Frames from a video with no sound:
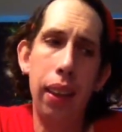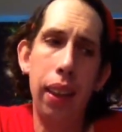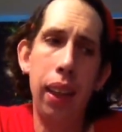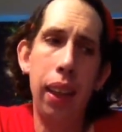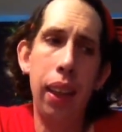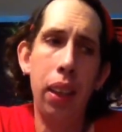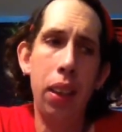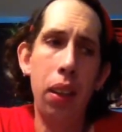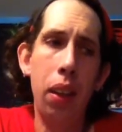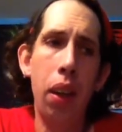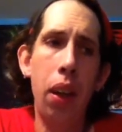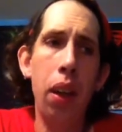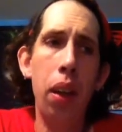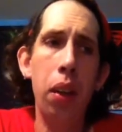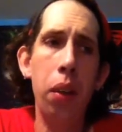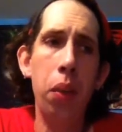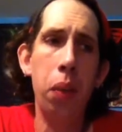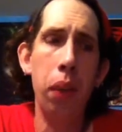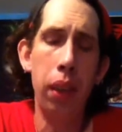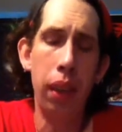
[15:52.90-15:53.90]
it's
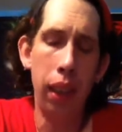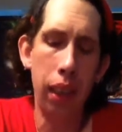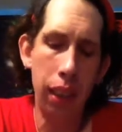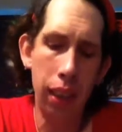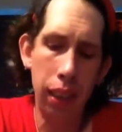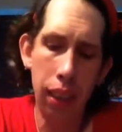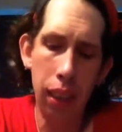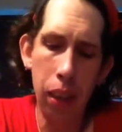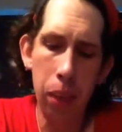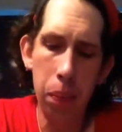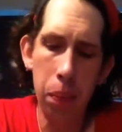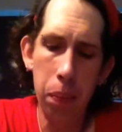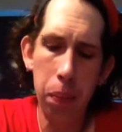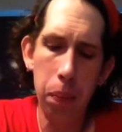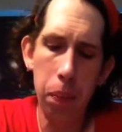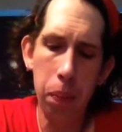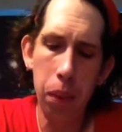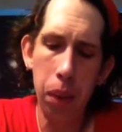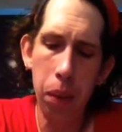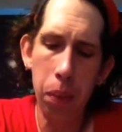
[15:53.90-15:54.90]
hard when I need
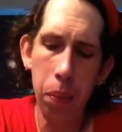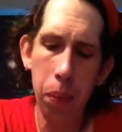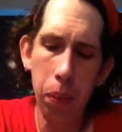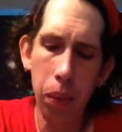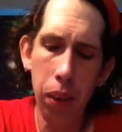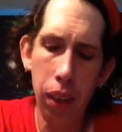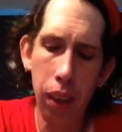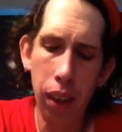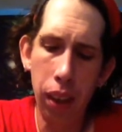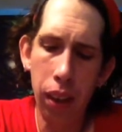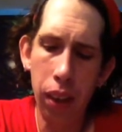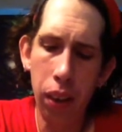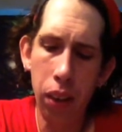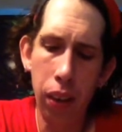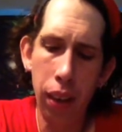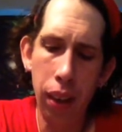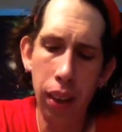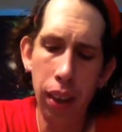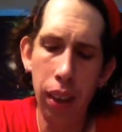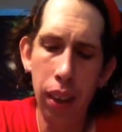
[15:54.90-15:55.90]
people there
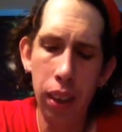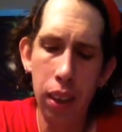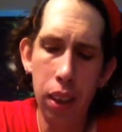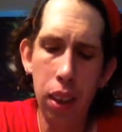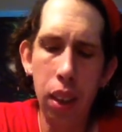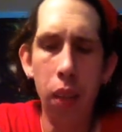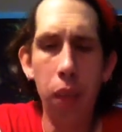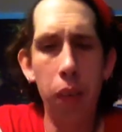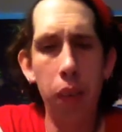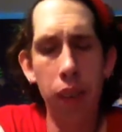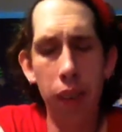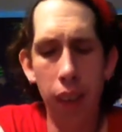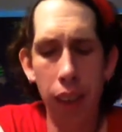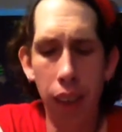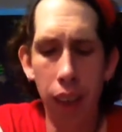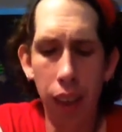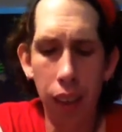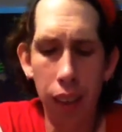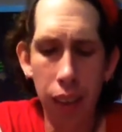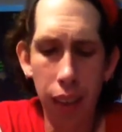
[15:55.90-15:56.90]
or I need someone
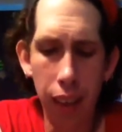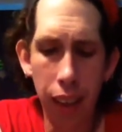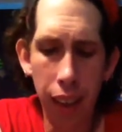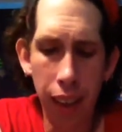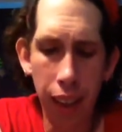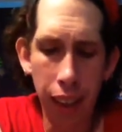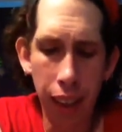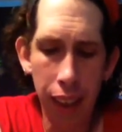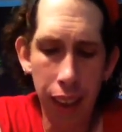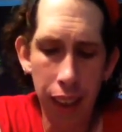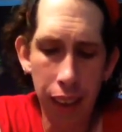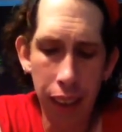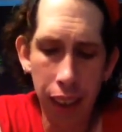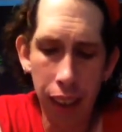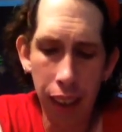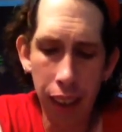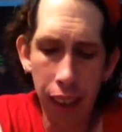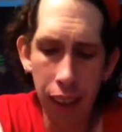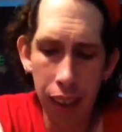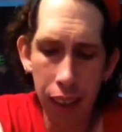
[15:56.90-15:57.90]
there, and
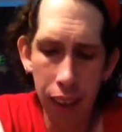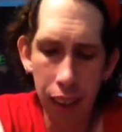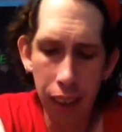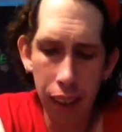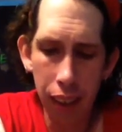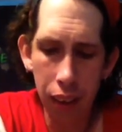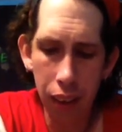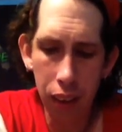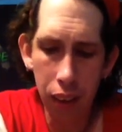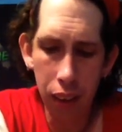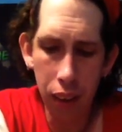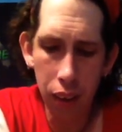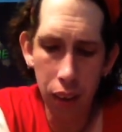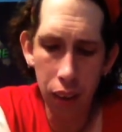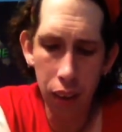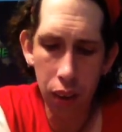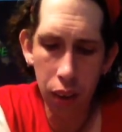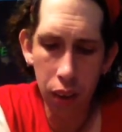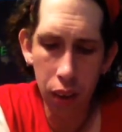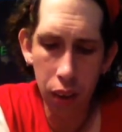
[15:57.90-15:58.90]
then
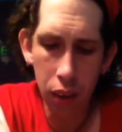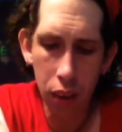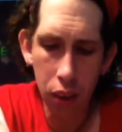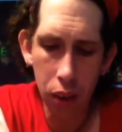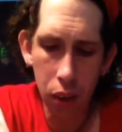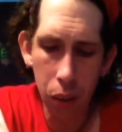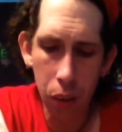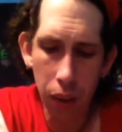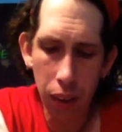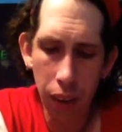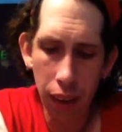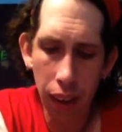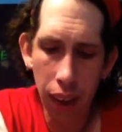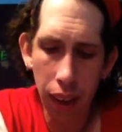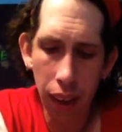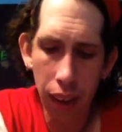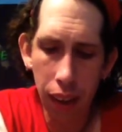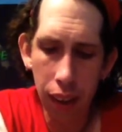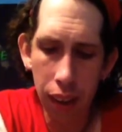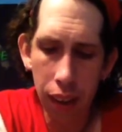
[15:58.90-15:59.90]
there's no one
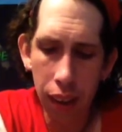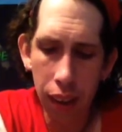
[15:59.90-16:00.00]
there.